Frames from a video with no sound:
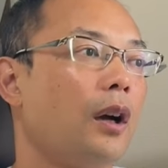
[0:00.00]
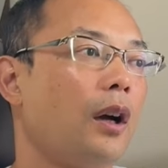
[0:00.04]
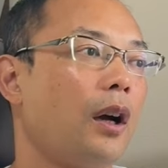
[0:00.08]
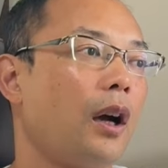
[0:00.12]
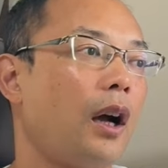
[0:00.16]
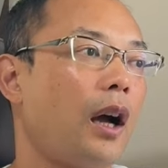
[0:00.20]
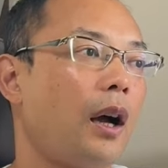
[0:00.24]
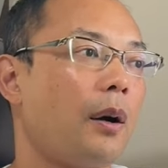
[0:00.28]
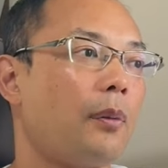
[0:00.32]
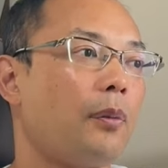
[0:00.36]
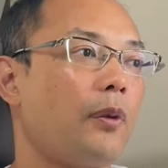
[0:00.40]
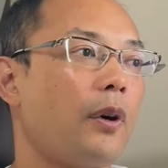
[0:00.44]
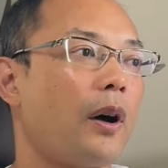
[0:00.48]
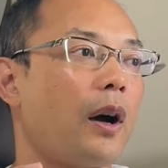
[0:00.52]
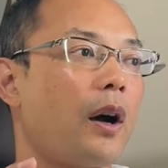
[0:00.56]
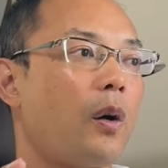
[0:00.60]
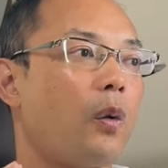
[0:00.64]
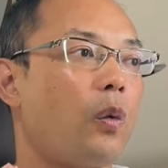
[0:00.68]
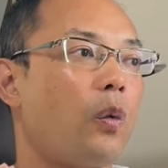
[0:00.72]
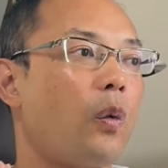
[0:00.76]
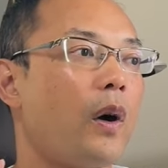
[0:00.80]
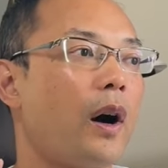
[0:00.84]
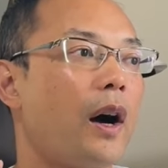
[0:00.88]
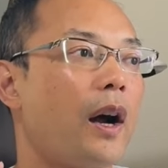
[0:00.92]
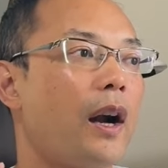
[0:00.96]
Have
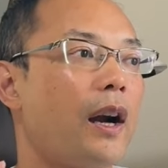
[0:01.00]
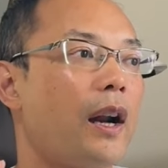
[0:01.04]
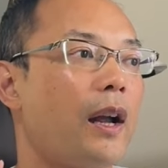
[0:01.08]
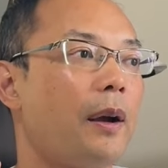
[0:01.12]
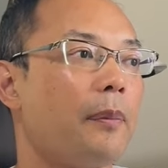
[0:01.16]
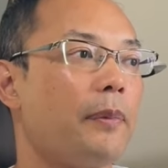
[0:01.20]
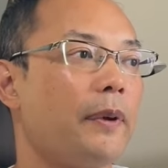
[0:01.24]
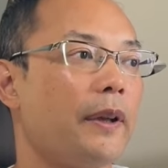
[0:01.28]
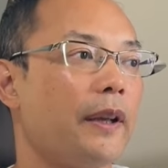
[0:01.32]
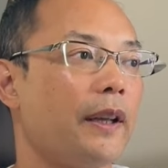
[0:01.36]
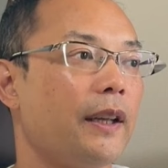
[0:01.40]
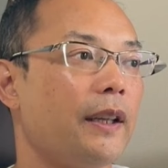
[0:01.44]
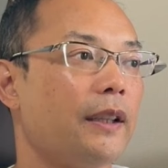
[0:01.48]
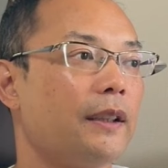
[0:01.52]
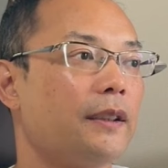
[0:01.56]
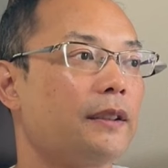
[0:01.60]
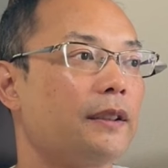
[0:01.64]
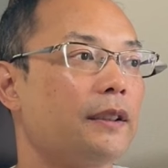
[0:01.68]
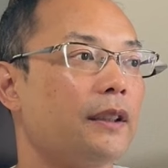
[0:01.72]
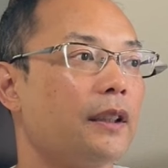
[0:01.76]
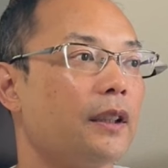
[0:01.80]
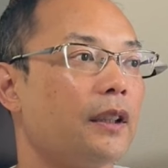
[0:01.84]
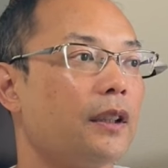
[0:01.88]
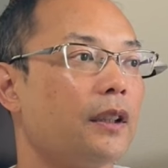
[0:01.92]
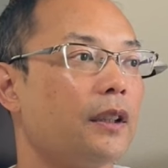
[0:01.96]

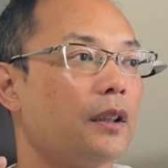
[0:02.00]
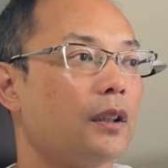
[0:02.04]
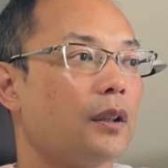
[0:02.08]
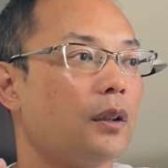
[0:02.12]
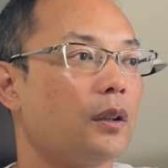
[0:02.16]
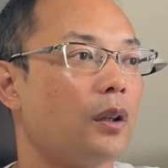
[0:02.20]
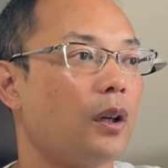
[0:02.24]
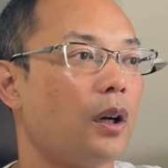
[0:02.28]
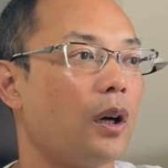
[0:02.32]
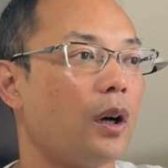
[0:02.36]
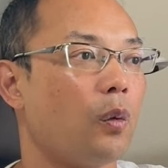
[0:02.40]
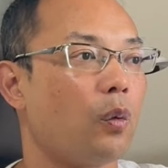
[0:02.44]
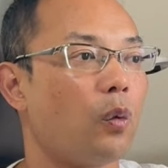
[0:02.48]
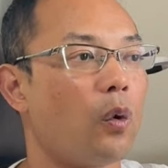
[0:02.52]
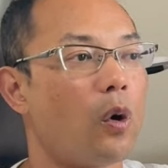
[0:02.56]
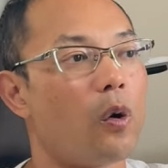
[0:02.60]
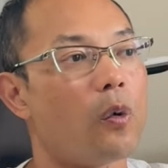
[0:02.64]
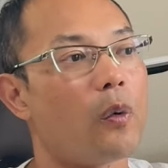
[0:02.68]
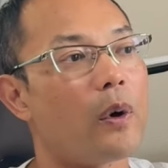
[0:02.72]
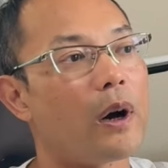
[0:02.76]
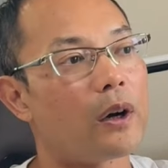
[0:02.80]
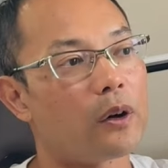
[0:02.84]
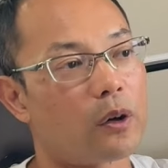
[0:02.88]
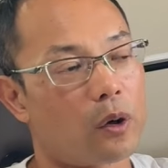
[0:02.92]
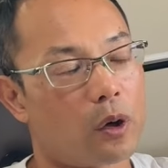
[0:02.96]
Wallabies
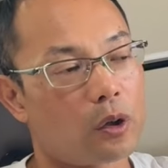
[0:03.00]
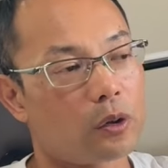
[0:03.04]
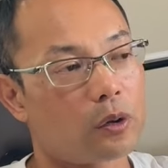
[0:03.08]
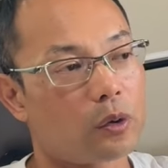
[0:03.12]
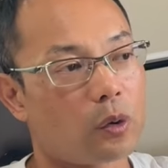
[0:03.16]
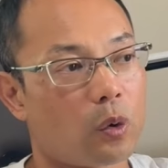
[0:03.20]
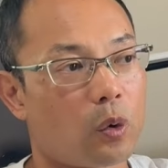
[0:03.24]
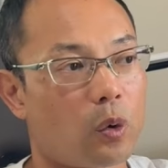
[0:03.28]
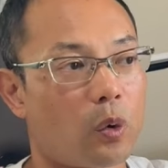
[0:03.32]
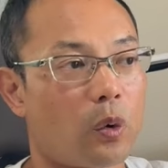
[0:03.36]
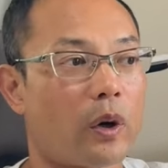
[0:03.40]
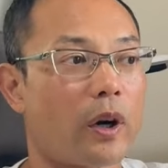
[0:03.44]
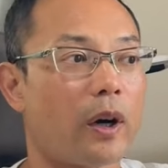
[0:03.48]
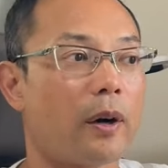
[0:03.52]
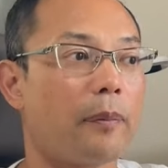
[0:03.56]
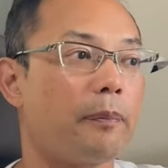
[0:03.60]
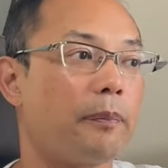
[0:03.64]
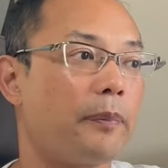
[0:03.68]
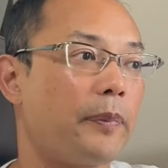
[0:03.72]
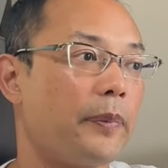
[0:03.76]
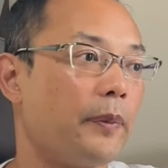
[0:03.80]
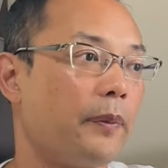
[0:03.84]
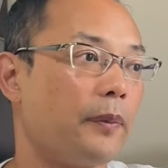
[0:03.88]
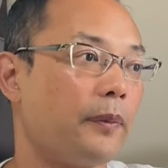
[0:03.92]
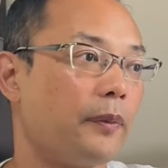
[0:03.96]
won a lot
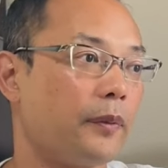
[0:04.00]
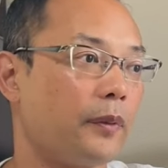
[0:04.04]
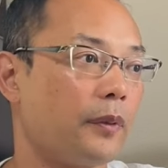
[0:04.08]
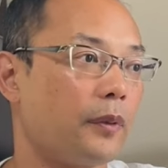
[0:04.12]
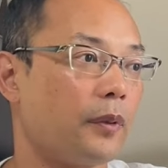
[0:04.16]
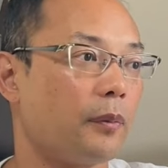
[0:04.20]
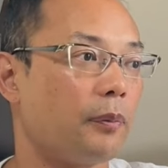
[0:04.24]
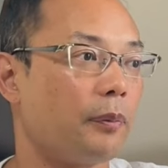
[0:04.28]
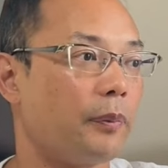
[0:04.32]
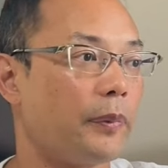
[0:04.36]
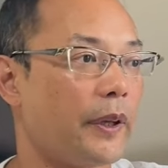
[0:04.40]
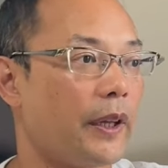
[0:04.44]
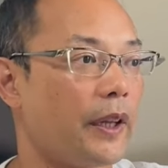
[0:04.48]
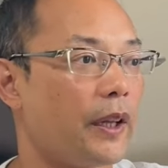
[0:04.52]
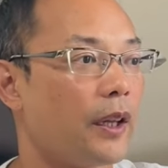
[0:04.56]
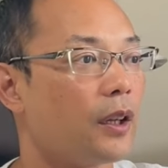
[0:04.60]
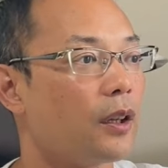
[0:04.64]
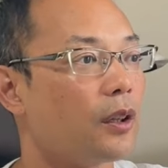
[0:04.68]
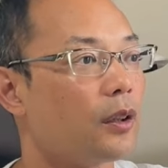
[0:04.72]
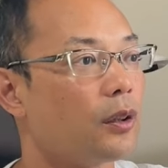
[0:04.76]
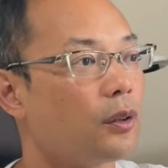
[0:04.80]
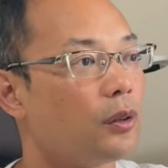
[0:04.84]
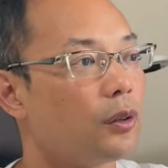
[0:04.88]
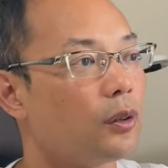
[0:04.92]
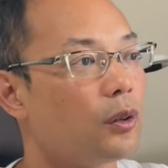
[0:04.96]
or
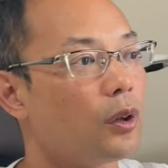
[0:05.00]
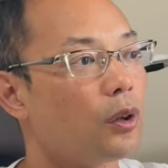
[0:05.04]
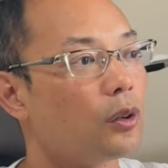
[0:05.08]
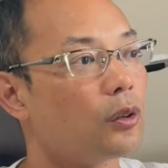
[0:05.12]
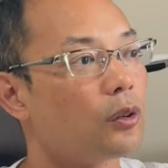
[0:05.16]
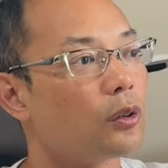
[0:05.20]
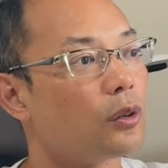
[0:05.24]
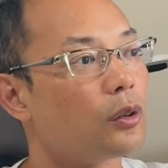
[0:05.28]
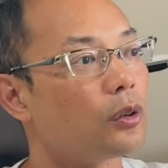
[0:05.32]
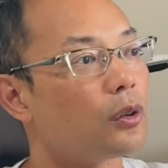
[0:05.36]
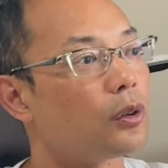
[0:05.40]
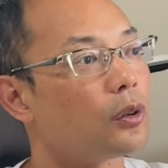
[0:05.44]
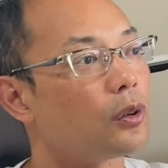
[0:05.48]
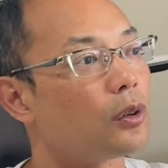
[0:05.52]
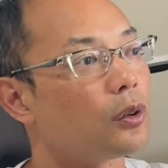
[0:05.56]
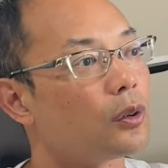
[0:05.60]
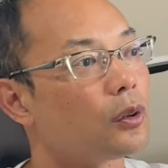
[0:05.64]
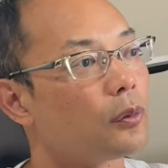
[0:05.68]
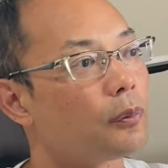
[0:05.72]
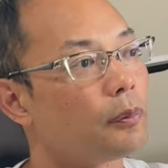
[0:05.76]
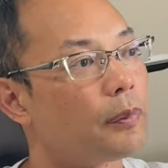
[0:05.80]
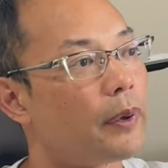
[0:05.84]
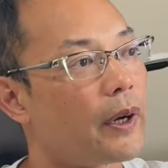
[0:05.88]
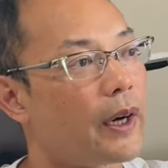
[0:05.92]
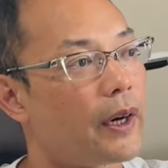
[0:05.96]
being not
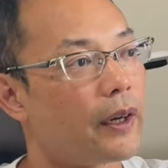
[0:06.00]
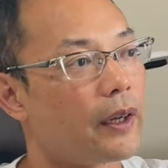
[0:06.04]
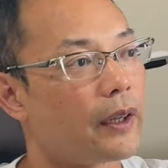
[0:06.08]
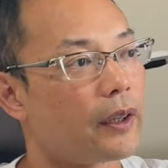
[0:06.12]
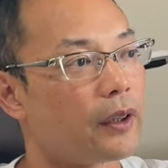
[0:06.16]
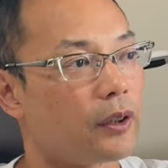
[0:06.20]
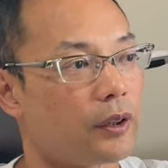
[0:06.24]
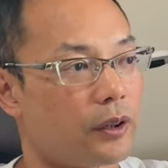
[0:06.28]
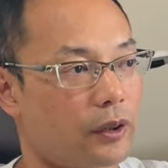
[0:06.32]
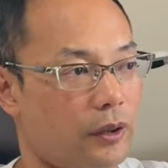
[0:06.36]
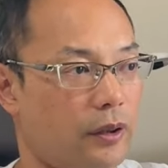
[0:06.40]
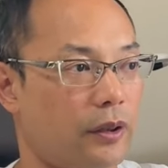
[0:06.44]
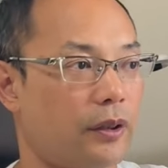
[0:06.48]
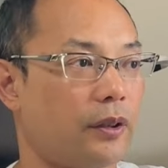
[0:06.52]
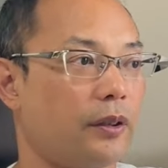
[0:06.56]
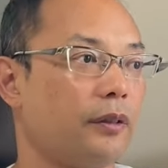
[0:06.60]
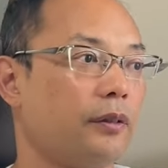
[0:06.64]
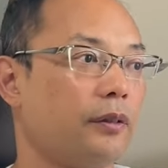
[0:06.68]
very good?